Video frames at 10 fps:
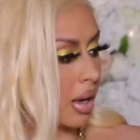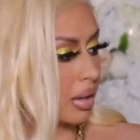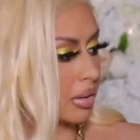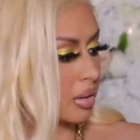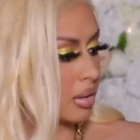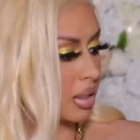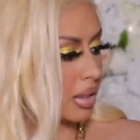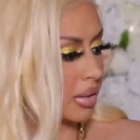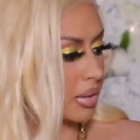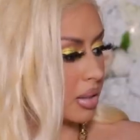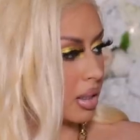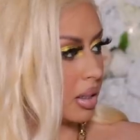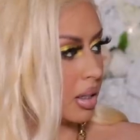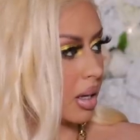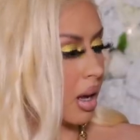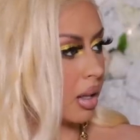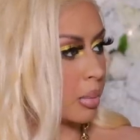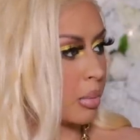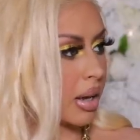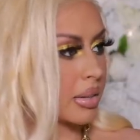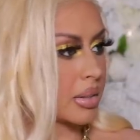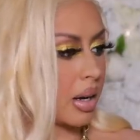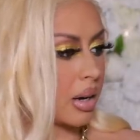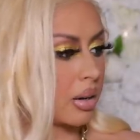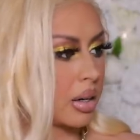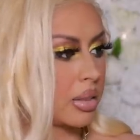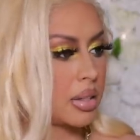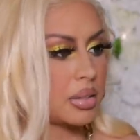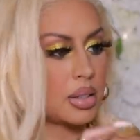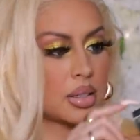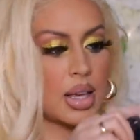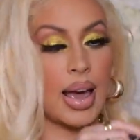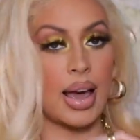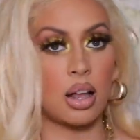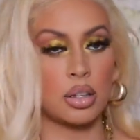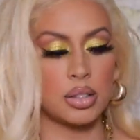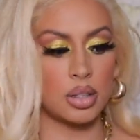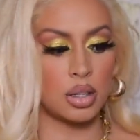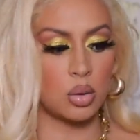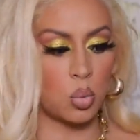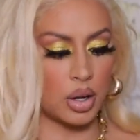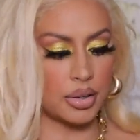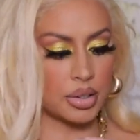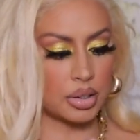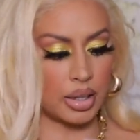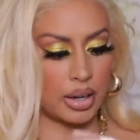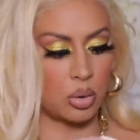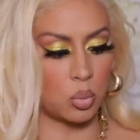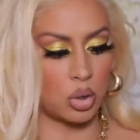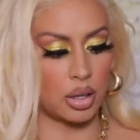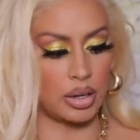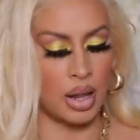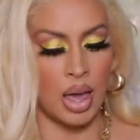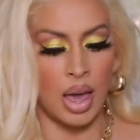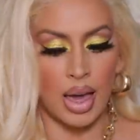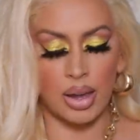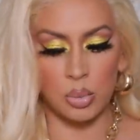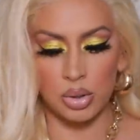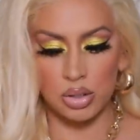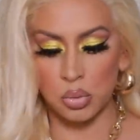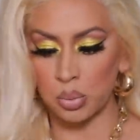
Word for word: x Zeesea Color Mascara. This is the Alice in Wonderland one. And what's